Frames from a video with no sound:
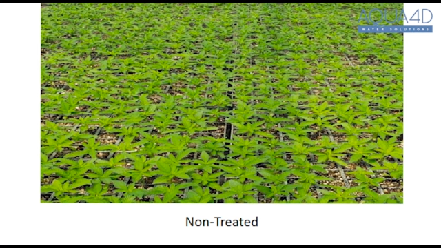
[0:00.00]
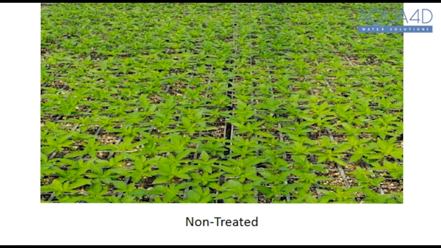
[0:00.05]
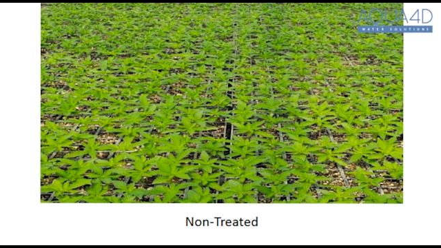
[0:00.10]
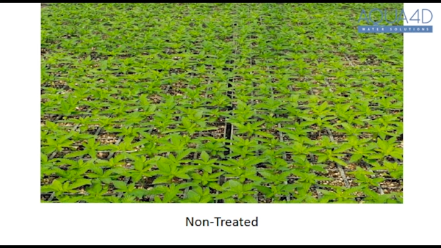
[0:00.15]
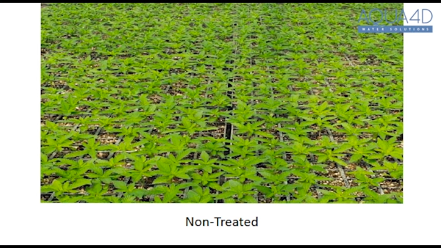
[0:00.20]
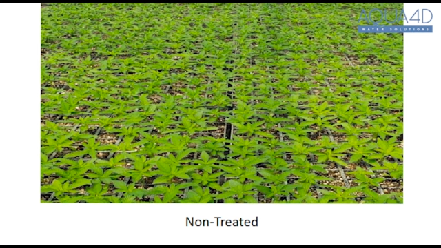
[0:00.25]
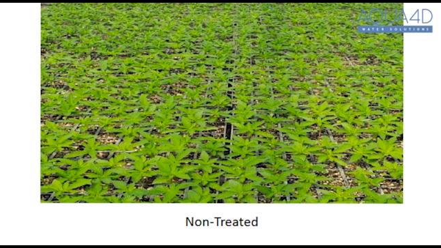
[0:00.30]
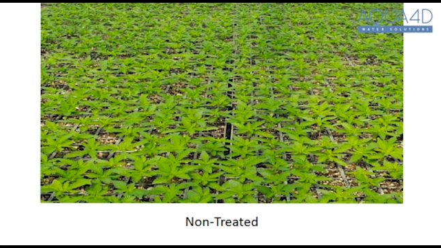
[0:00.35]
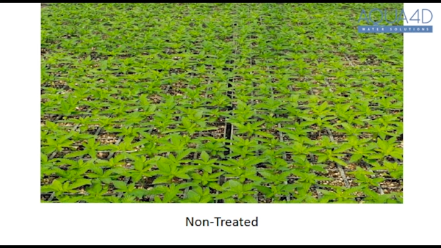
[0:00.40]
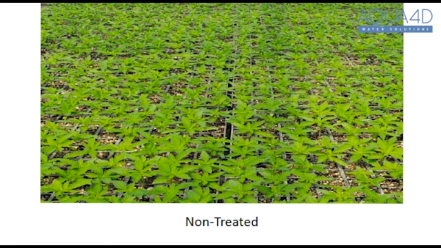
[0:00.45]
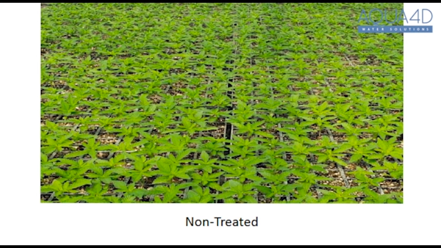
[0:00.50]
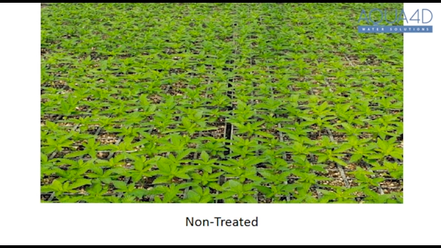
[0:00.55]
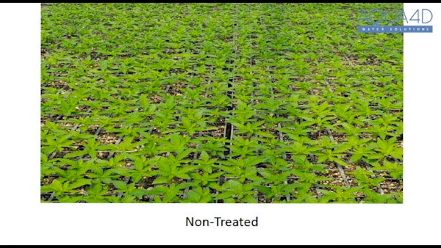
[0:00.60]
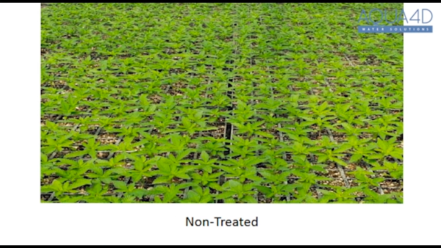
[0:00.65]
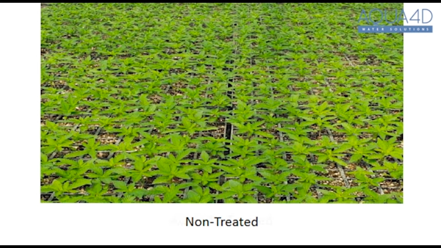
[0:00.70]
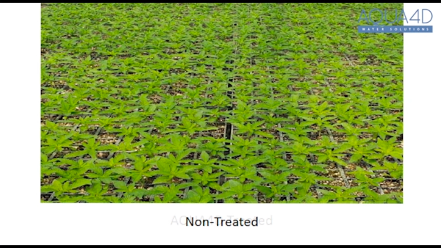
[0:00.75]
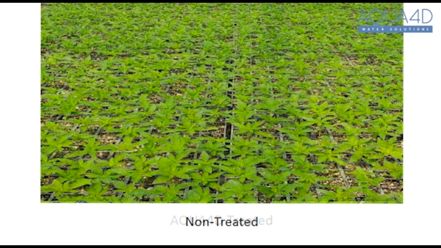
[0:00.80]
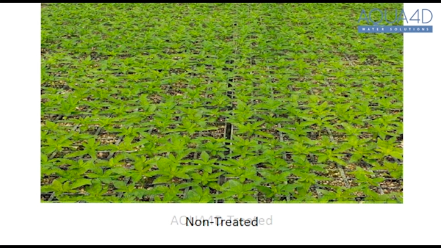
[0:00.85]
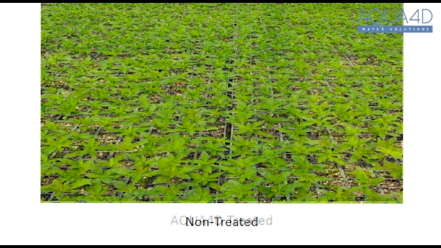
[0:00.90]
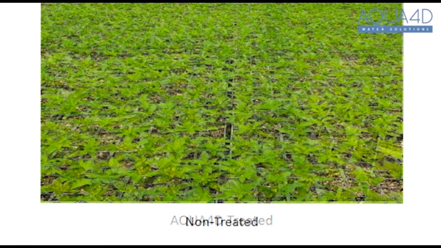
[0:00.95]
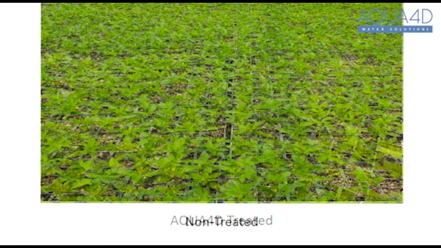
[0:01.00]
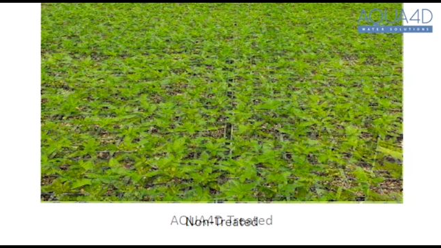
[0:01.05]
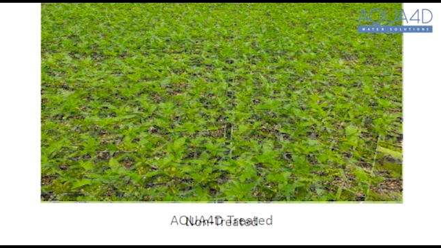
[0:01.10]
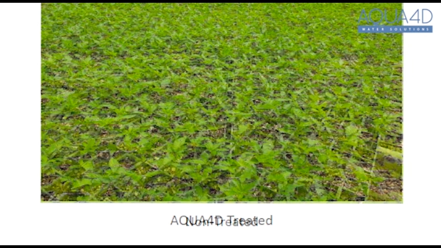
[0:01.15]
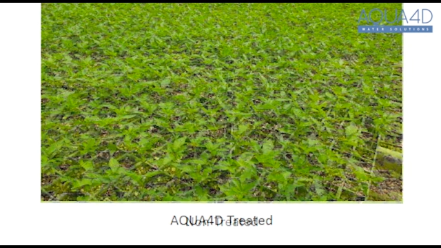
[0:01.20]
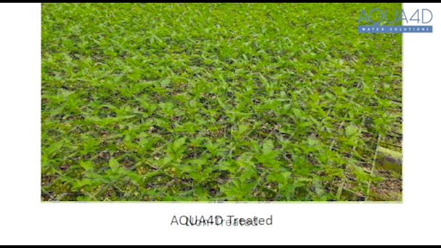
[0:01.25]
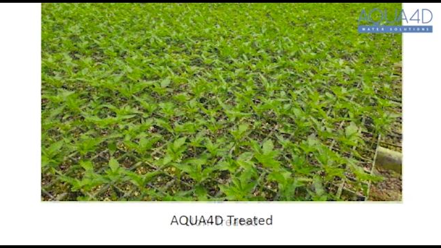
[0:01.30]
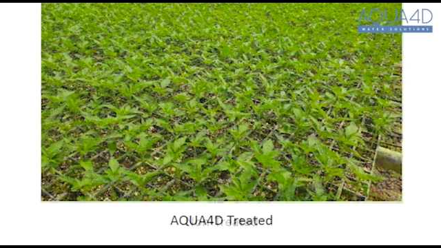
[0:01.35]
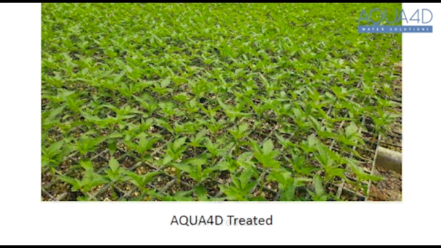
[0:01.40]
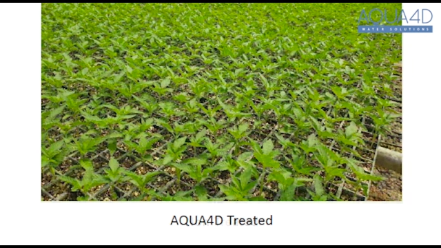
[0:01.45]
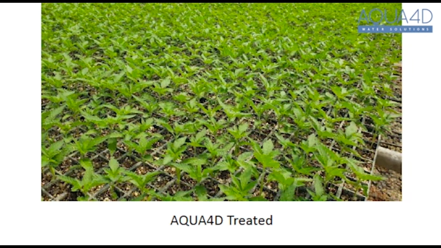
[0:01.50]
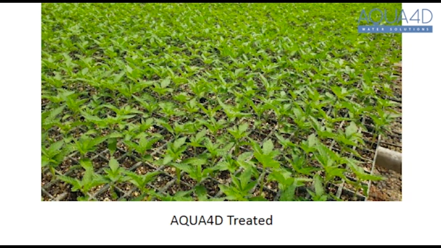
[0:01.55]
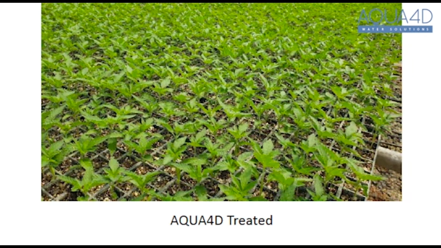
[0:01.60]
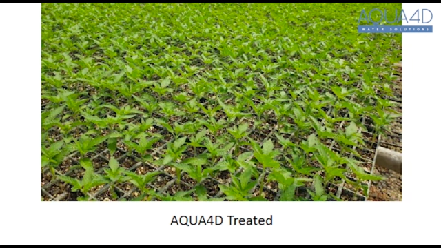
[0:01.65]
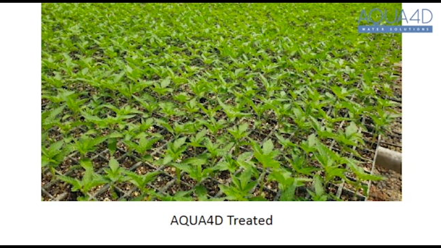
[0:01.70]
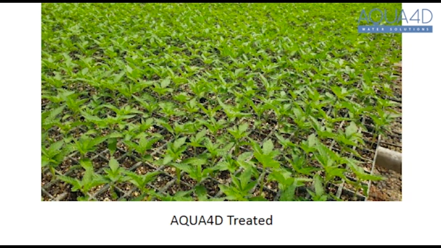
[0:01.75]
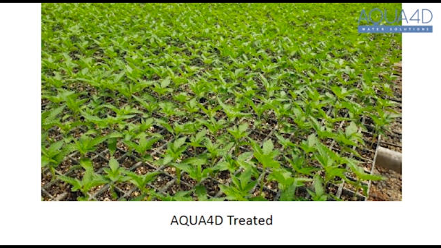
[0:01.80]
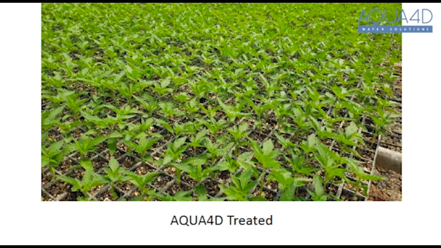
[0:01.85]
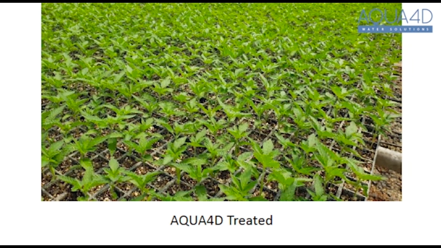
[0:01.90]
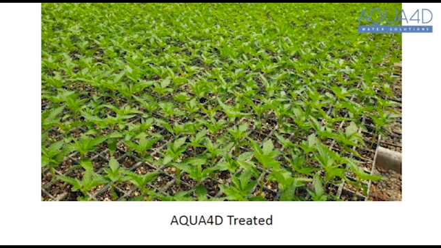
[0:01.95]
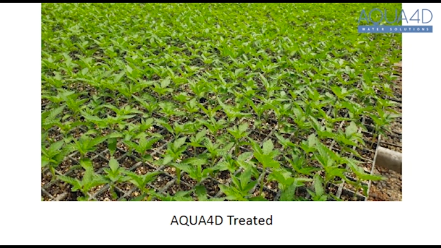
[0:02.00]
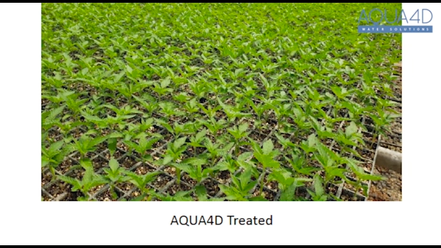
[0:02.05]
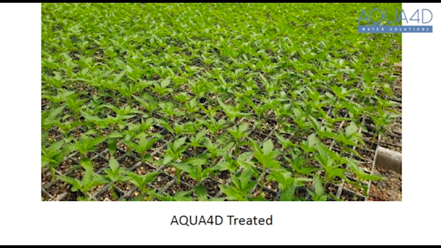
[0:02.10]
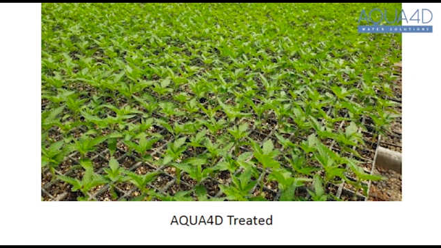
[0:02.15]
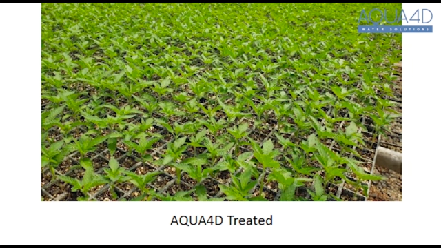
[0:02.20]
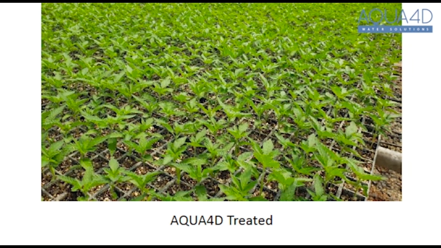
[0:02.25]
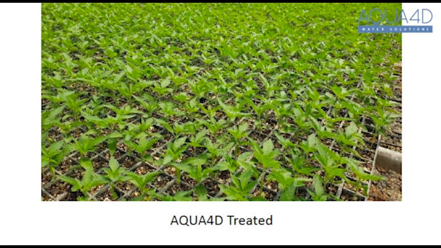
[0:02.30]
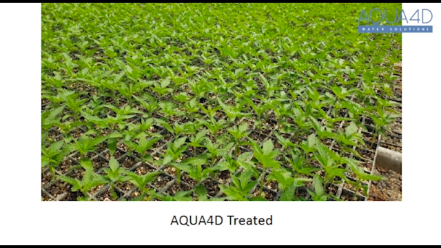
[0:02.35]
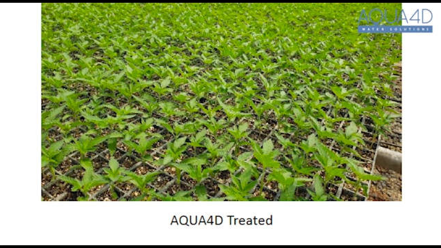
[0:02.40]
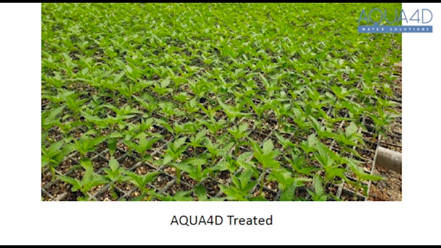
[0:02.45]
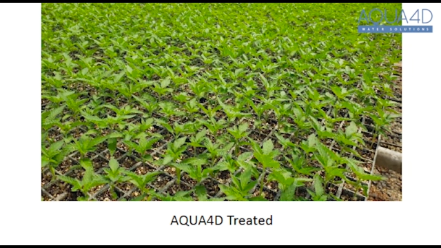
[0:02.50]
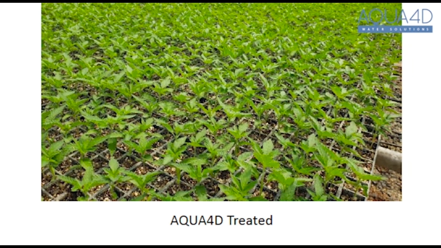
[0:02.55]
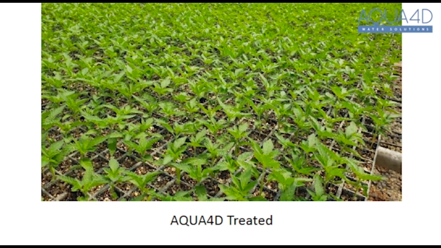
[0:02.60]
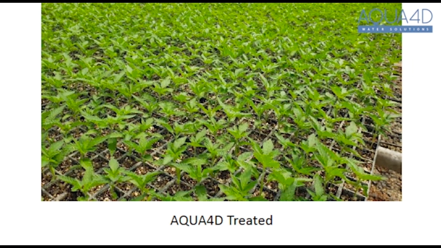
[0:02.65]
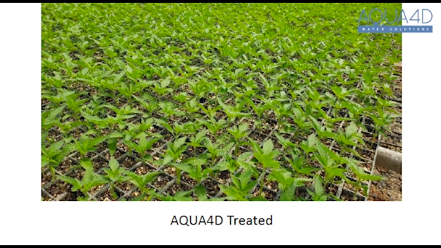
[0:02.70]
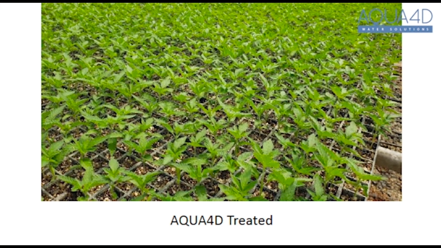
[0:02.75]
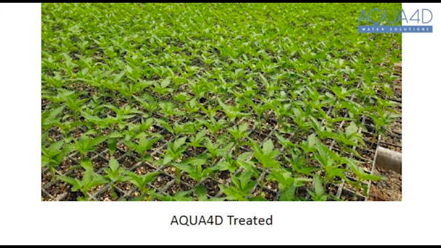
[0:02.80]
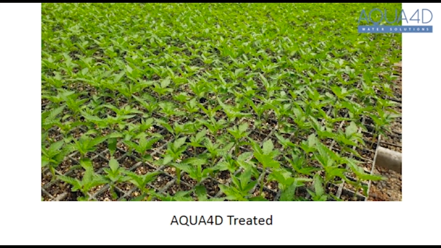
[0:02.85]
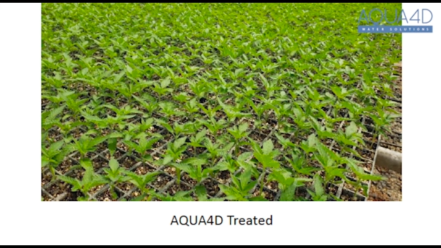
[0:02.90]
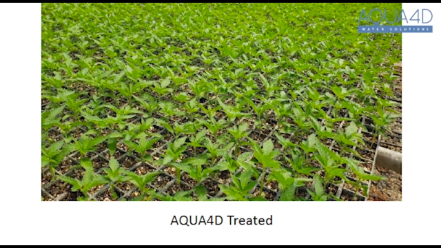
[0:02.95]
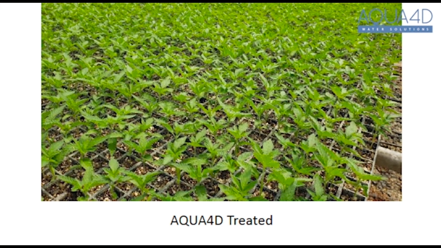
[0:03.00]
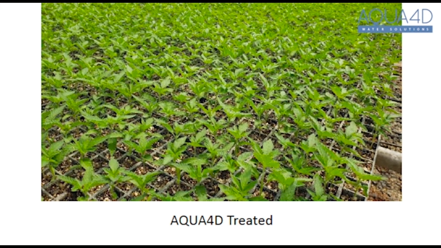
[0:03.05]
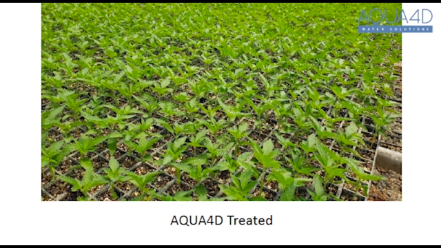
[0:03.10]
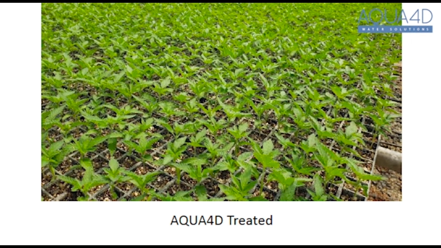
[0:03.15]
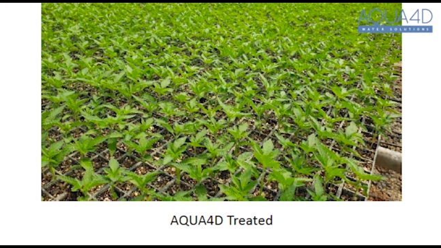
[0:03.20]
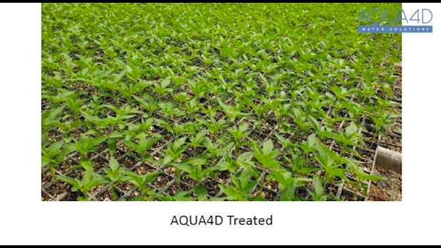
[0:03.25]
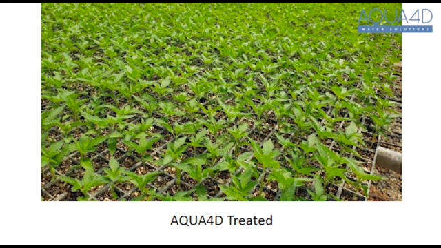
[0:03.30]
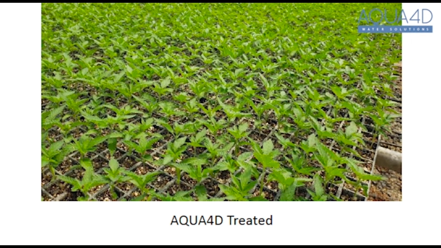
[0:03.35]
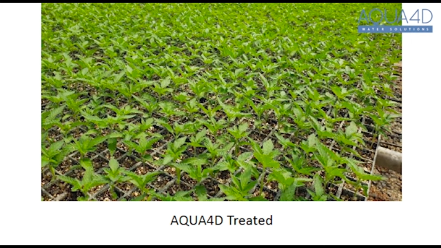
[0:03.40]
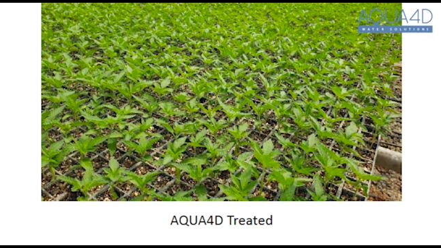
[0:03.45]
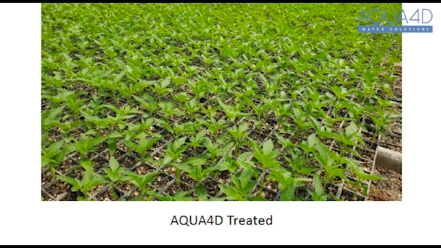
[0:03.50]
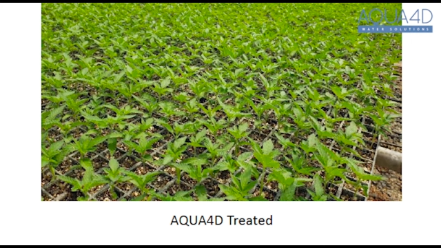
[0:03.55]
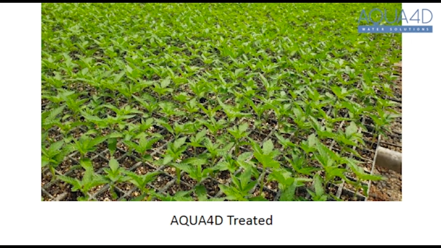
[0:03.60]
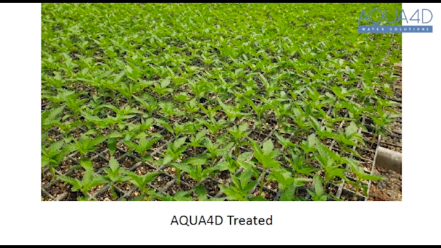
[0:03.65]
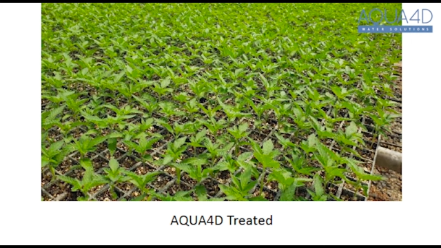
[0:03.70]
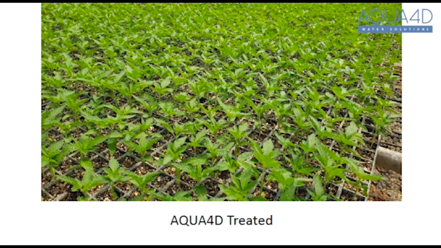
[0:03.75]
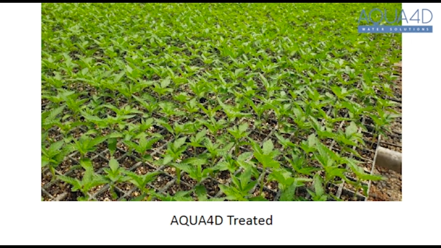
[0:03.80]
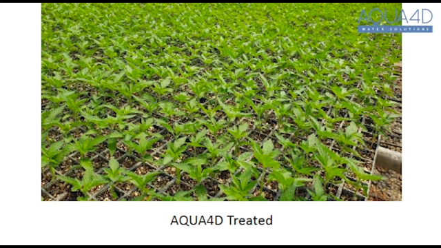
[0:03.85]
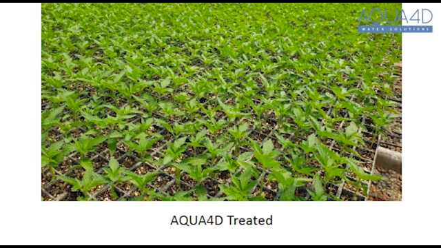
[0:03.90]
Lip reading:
(no speaker visible)